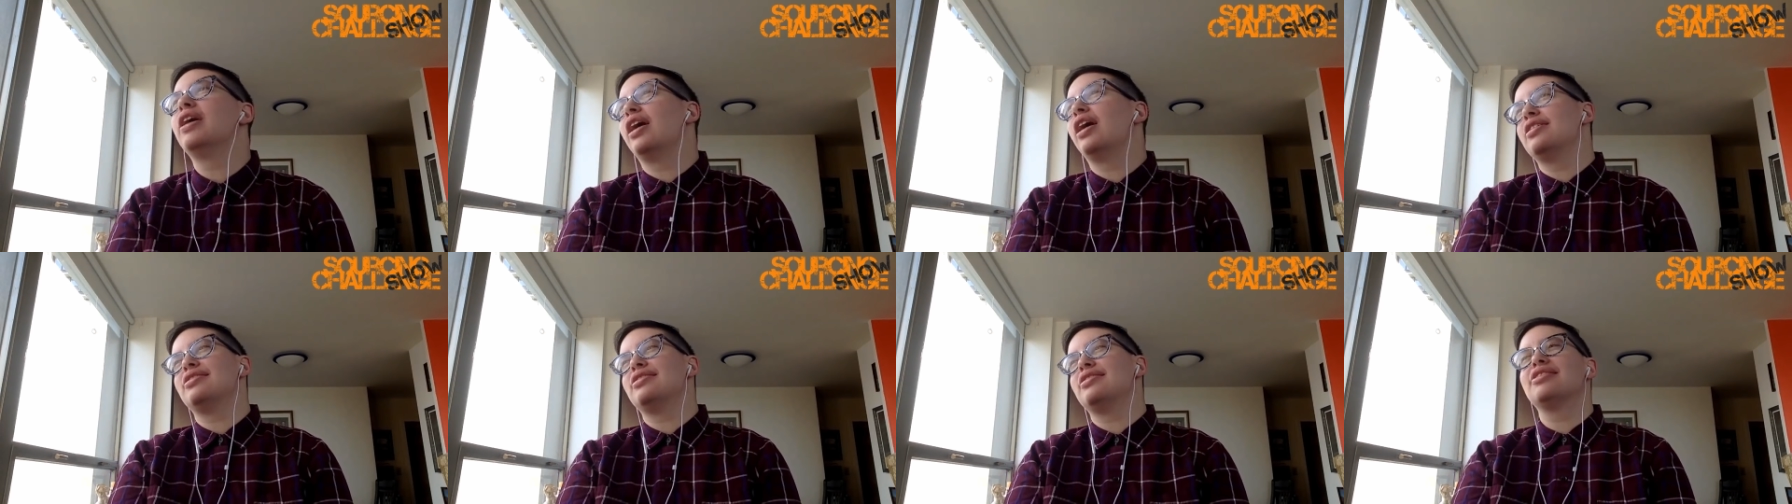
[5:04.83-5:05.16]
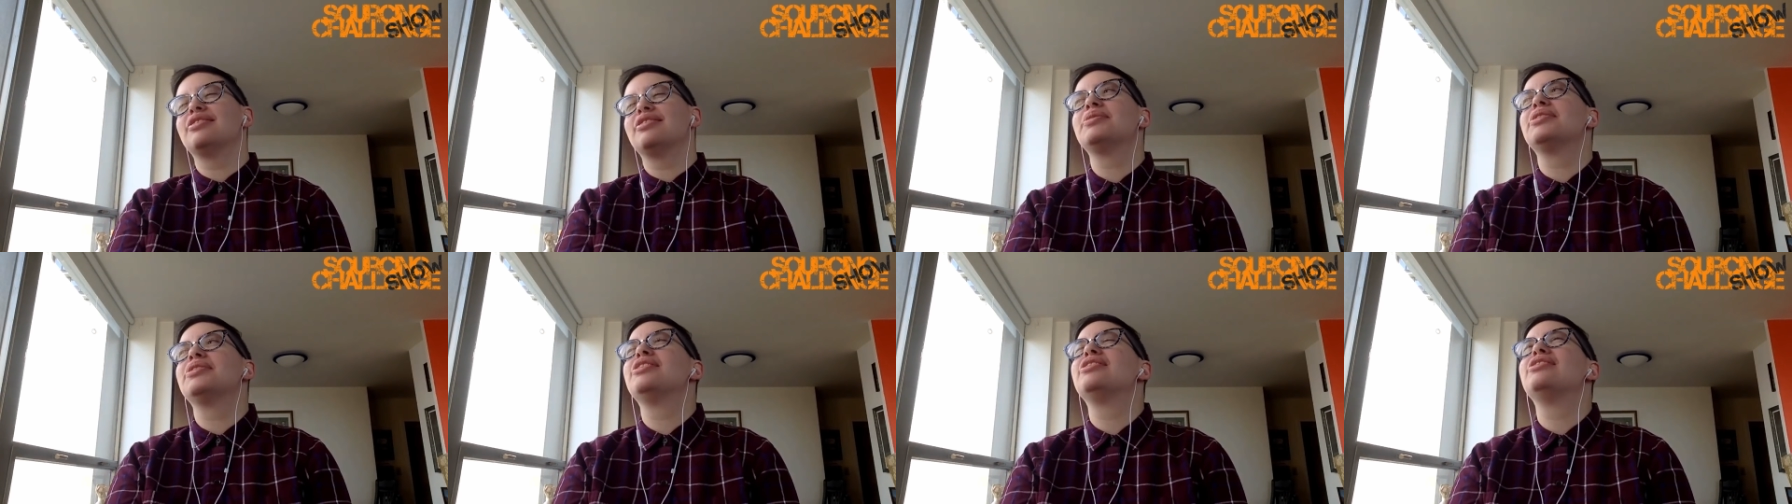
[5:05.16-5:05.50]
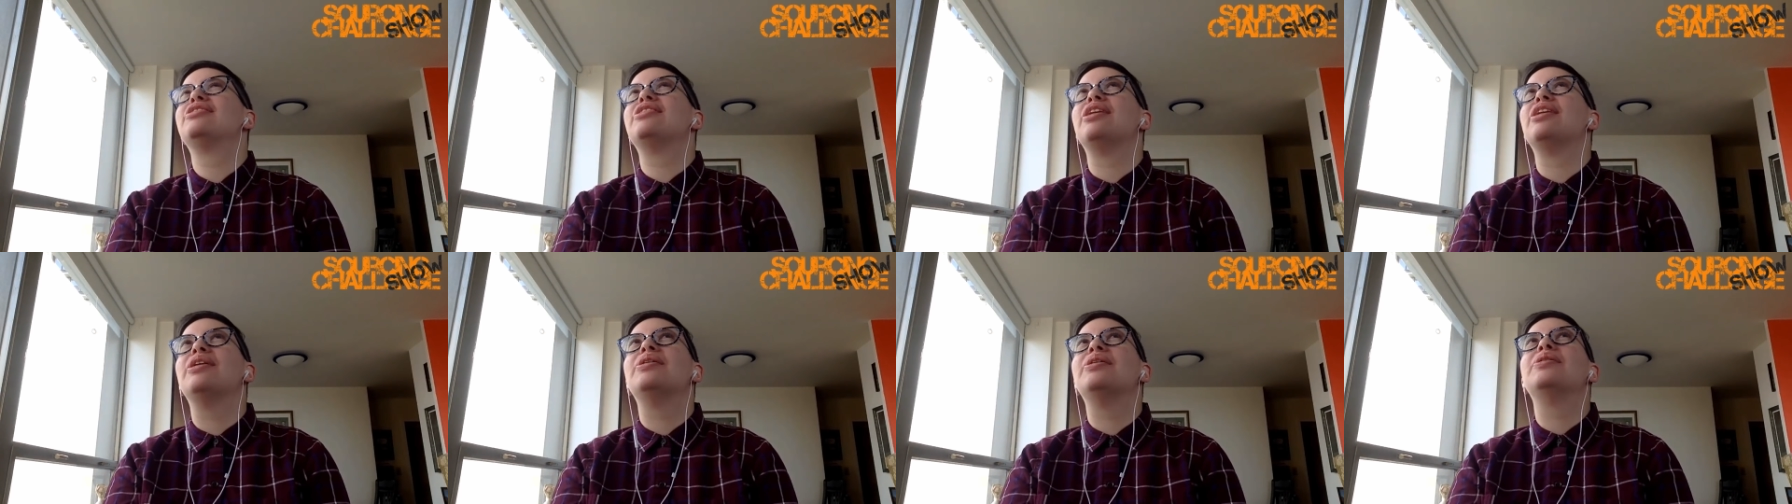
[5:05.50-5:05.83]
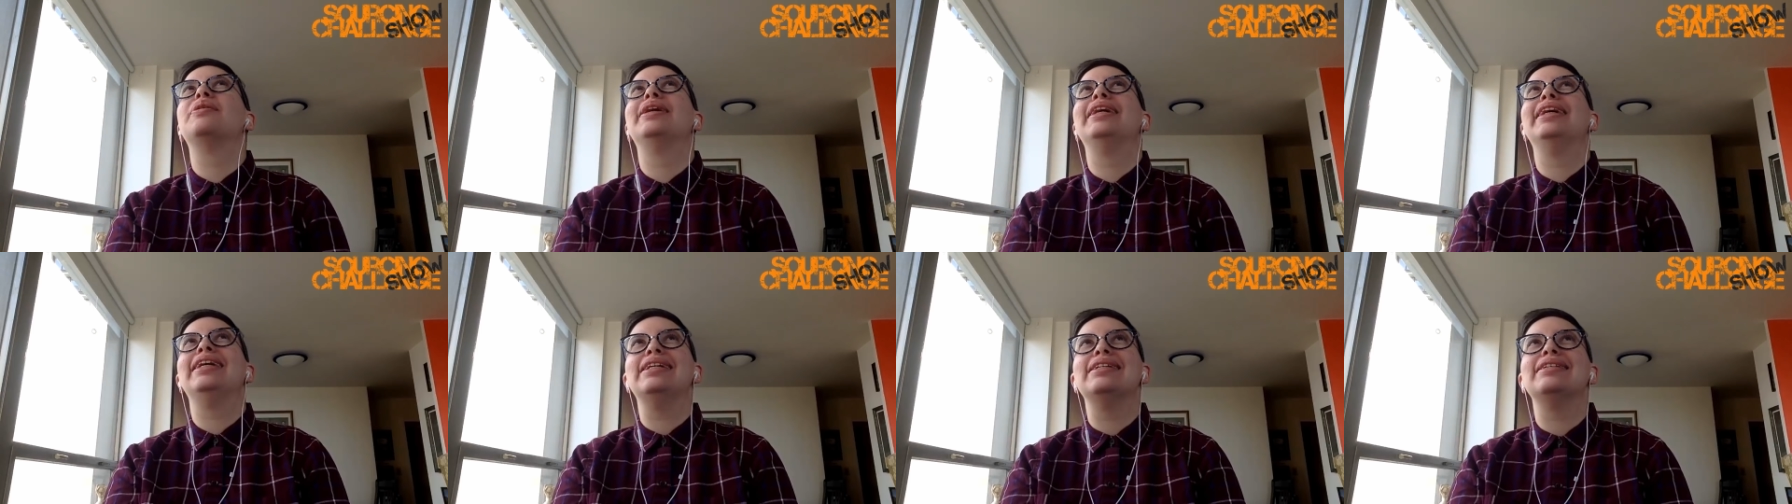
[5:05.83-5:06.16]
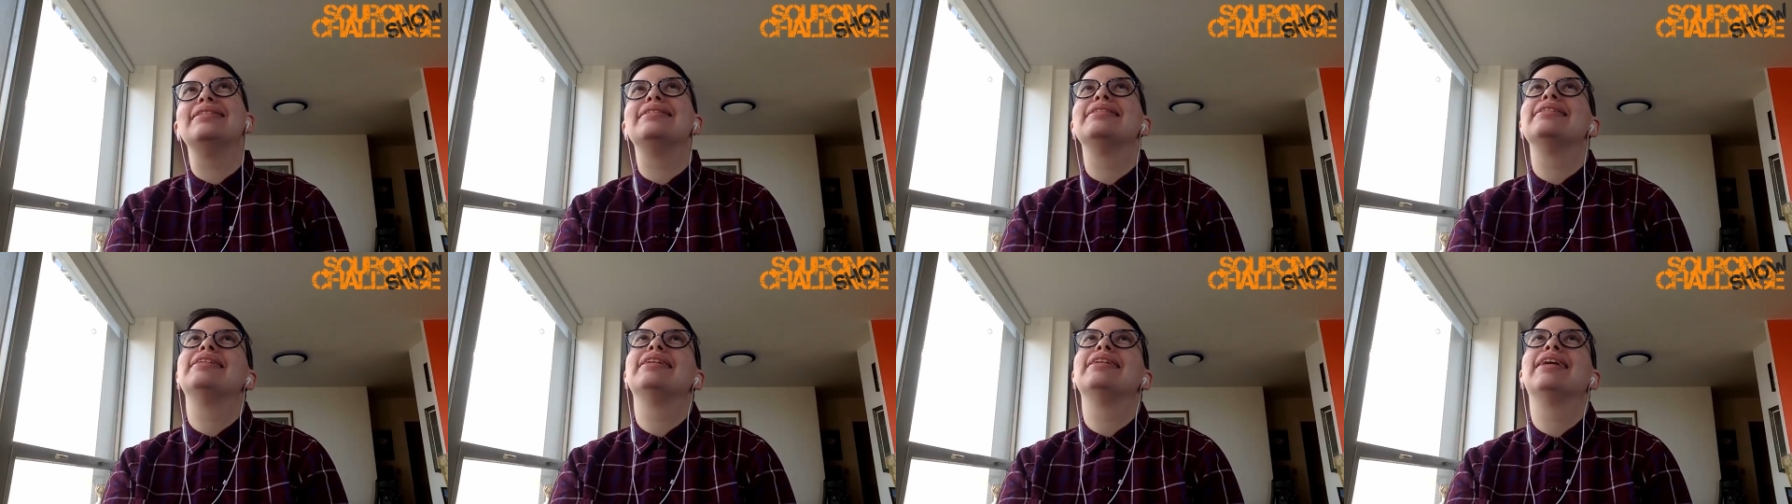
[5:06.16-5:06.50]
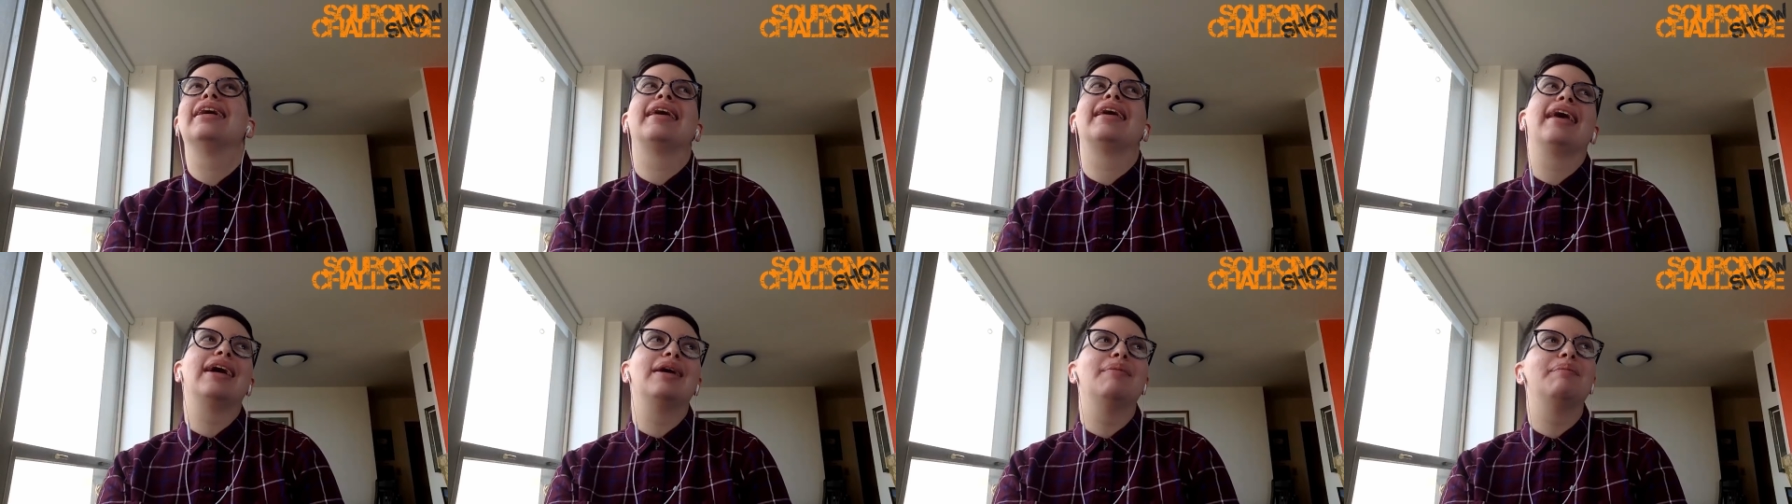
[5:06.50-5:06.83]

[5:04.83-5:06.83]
oh yes, this was so easy.